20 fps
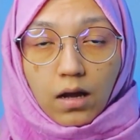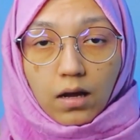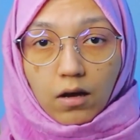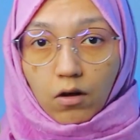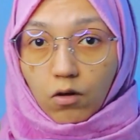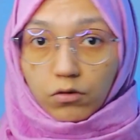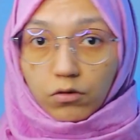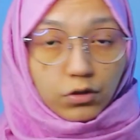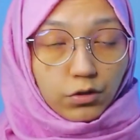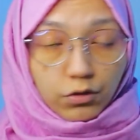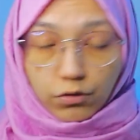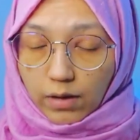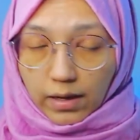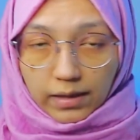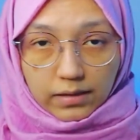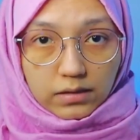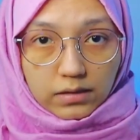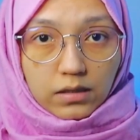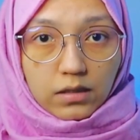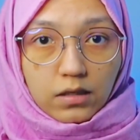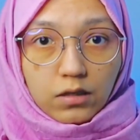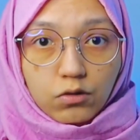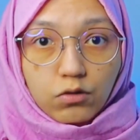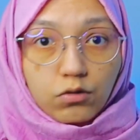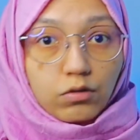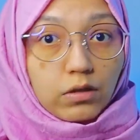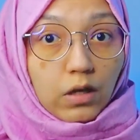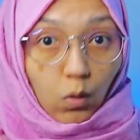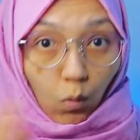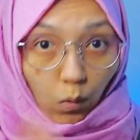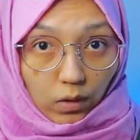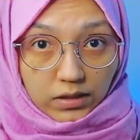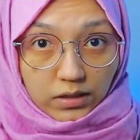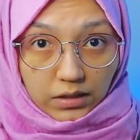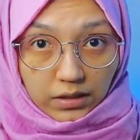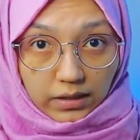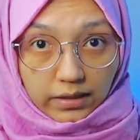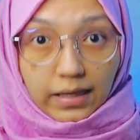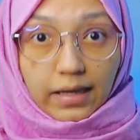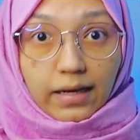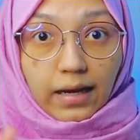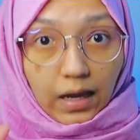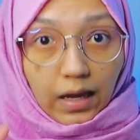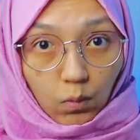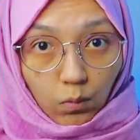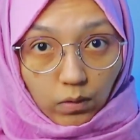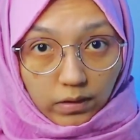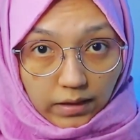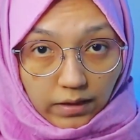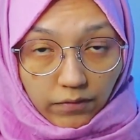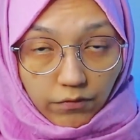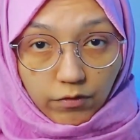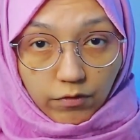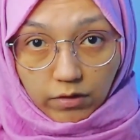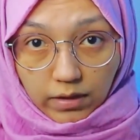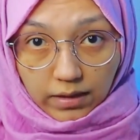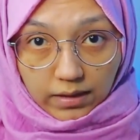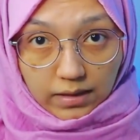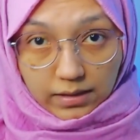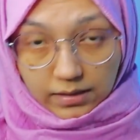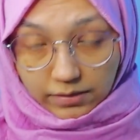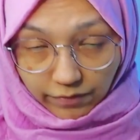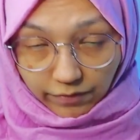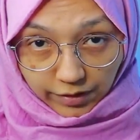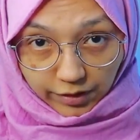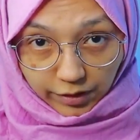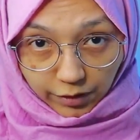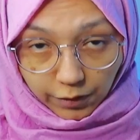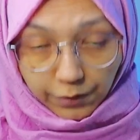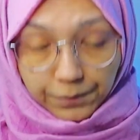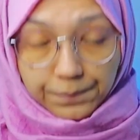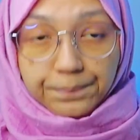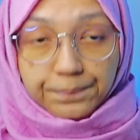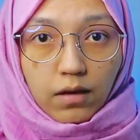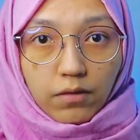or new answer to the question that I will give you in this video.